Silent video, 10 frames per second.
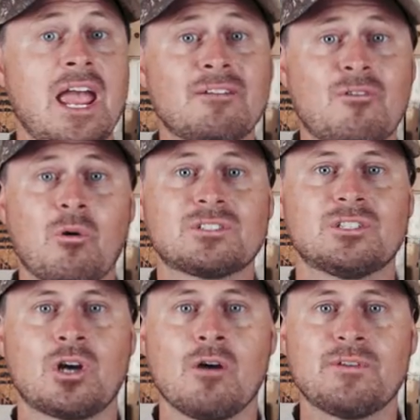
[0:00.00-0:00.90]
and of course
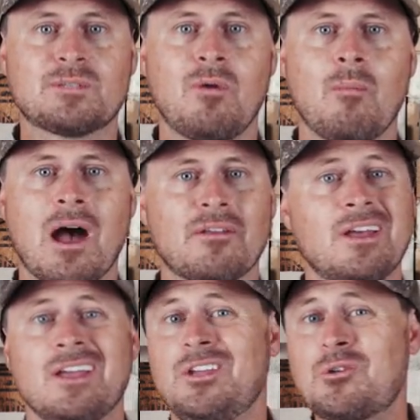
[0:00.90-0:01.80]
the trophy smallmouth,
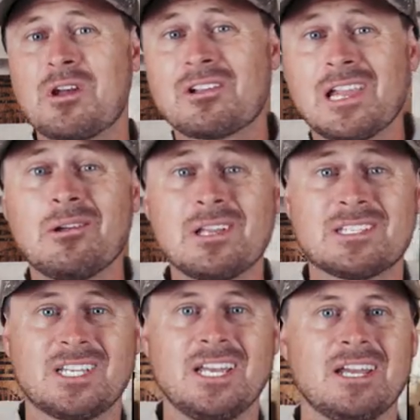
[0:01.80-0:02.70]
you can clearly
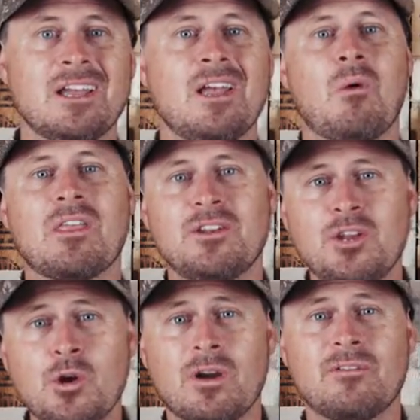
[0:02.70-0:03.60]
see why the
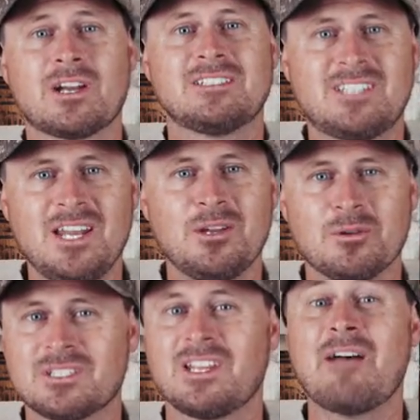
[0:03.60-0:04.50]
New River
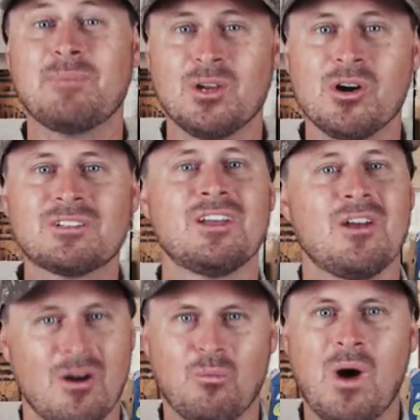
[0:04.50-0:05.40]
continues to have me hooked
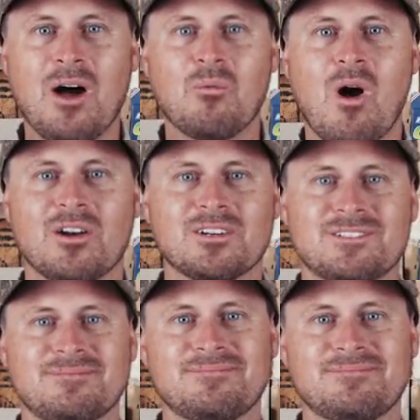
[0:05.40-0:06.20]
on wild waters.